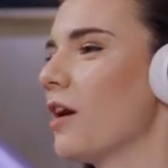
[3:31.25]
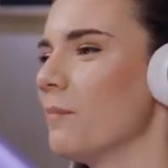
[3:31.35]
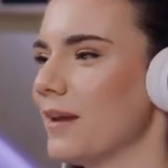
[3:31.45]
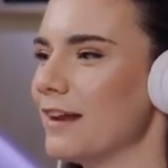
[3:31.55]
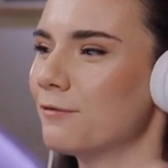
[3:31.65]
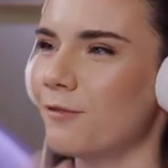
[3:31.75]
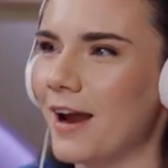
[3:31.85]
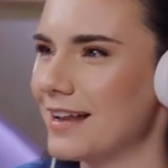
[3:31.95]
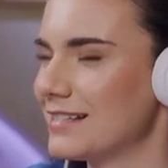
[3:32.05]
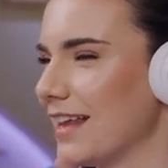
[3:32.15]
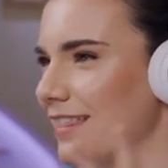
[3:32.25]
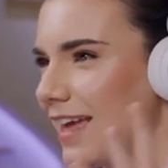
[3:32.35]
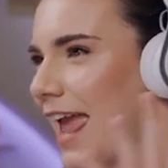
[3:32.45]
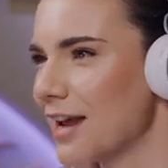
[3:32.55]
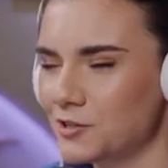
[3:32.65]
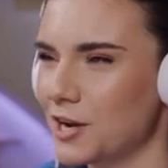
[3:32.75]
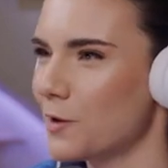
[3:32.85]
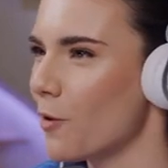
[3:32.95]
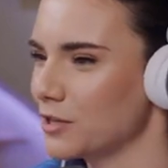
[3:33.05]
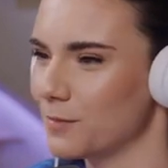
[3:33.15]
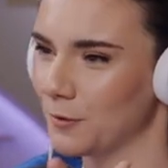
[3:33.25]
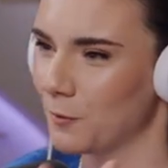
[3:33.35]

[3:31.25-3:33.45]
Trump in France and the handshake wars with